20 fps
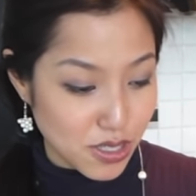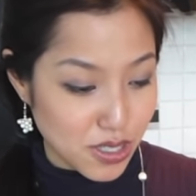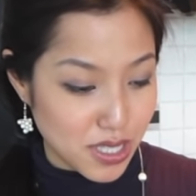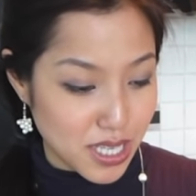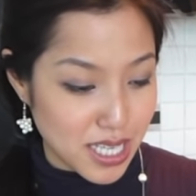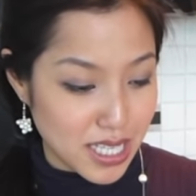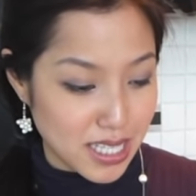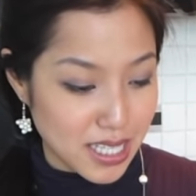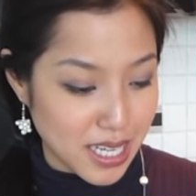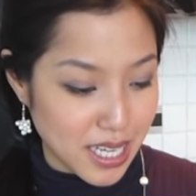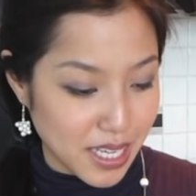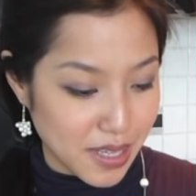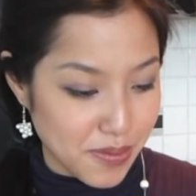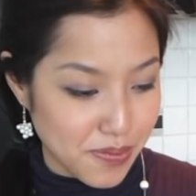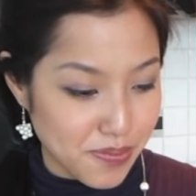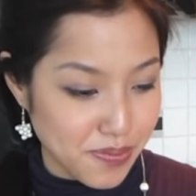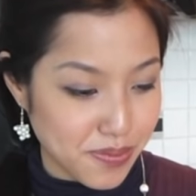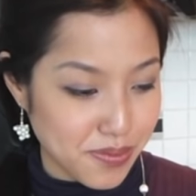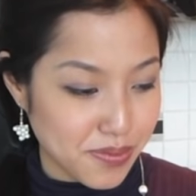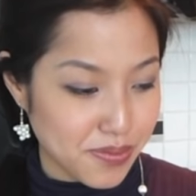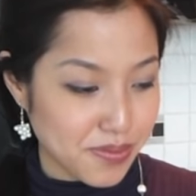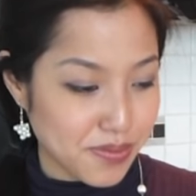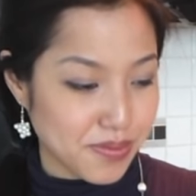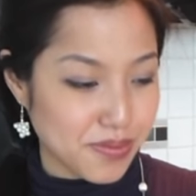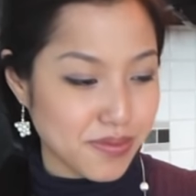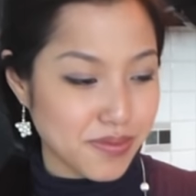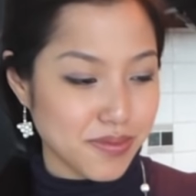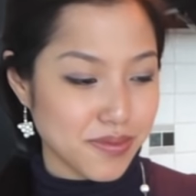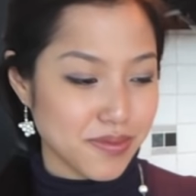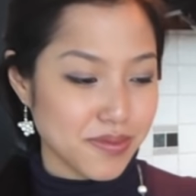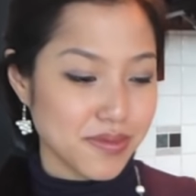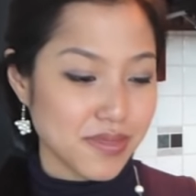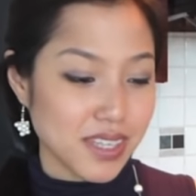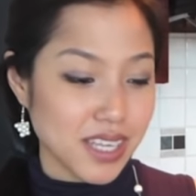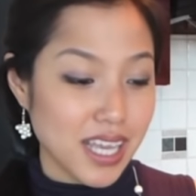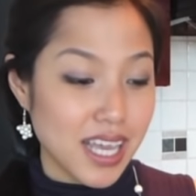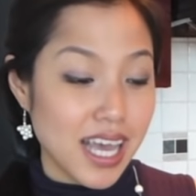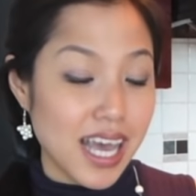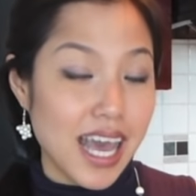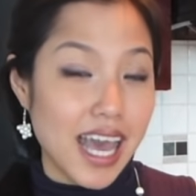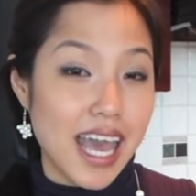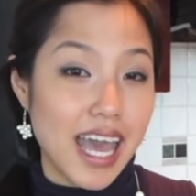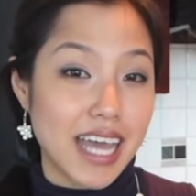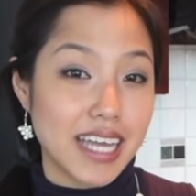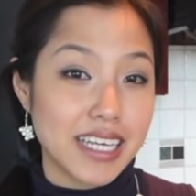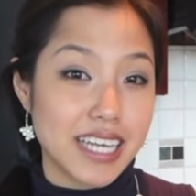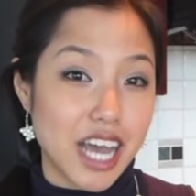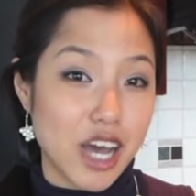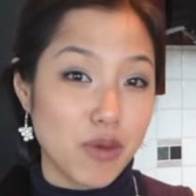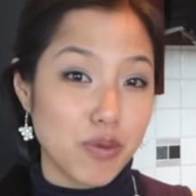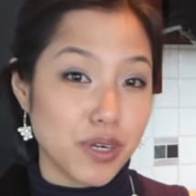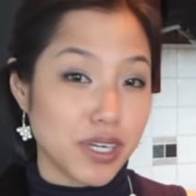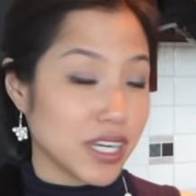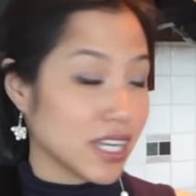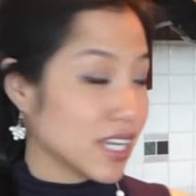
seasoning. And now